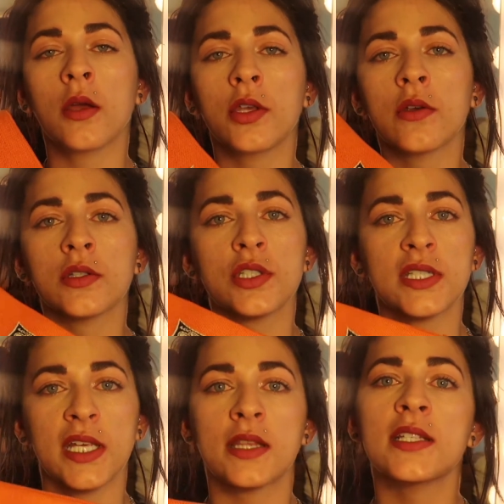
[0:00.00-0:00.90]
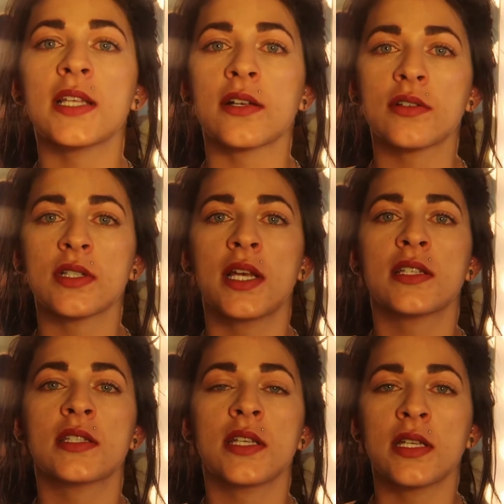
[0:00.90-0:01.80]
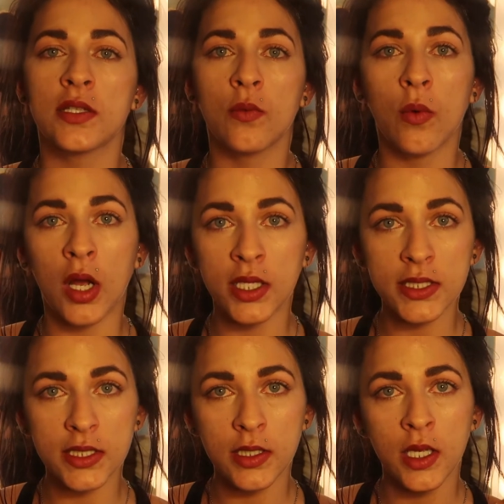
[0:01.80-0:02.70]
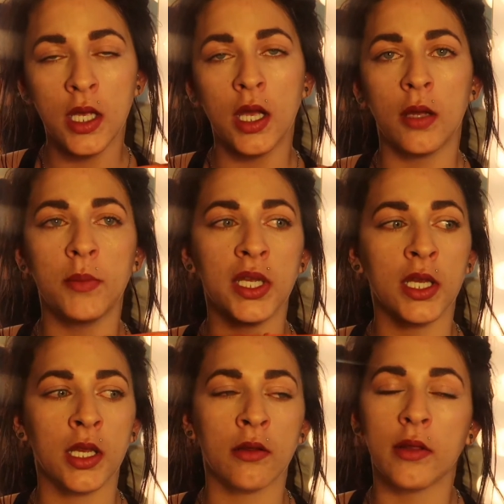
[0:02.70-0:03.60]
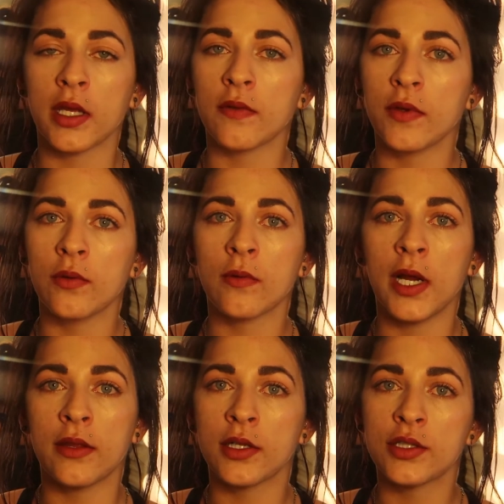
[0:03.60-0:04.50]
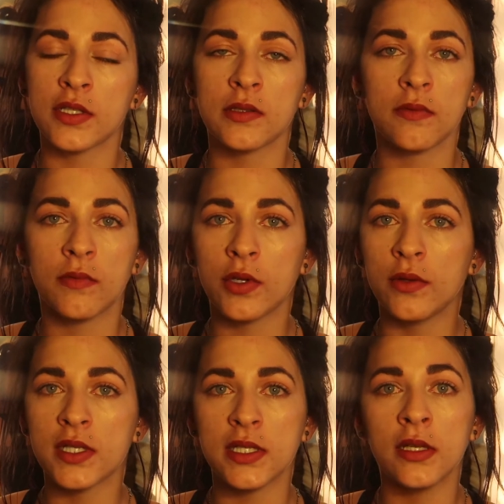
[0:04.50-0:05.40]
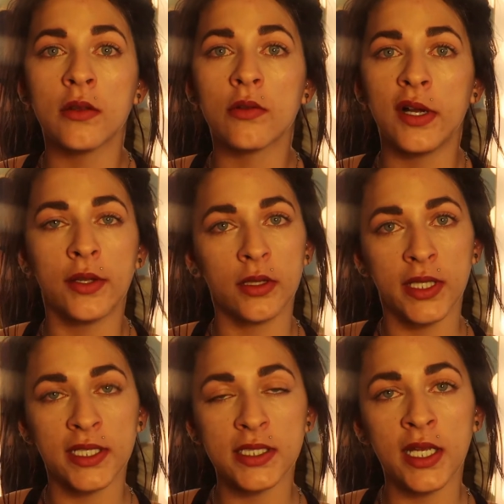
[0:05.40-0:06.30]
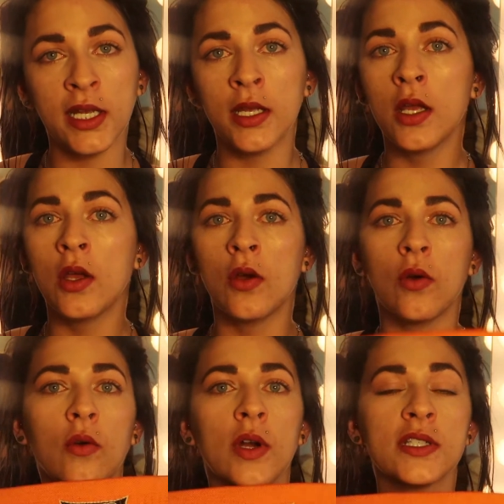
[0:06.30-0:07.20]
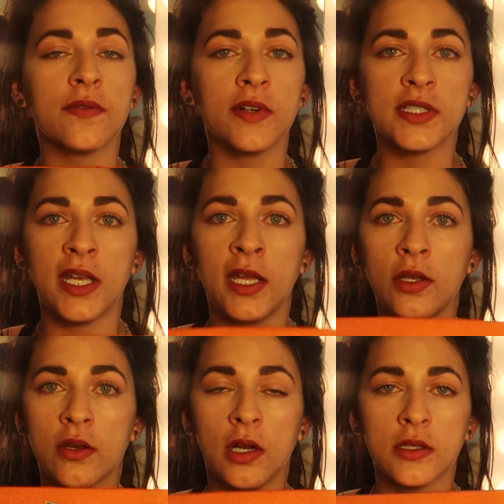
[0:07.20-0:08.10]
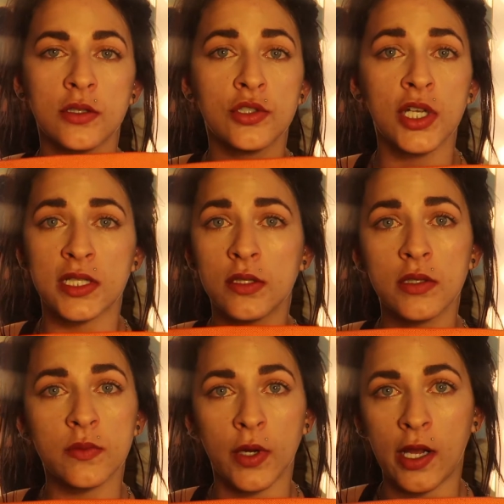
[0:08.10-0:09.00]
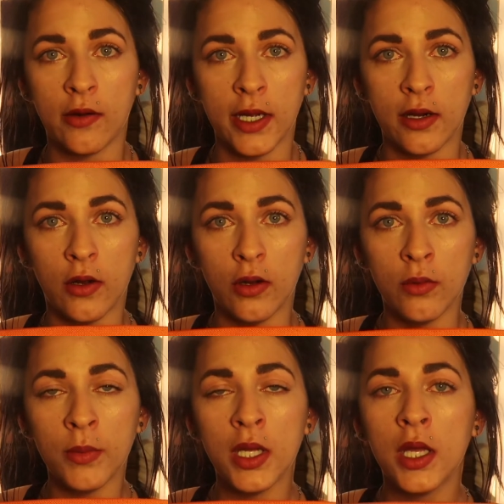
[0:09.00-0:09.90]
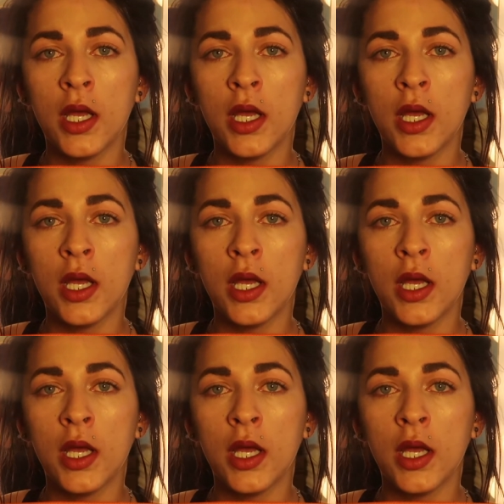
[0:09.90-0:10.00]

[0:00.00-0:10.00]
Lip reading: You can just take these exercises as you want, meaning like if you would rather just throw these in throughout your leg day, or a different day, you could also just do this workout at home.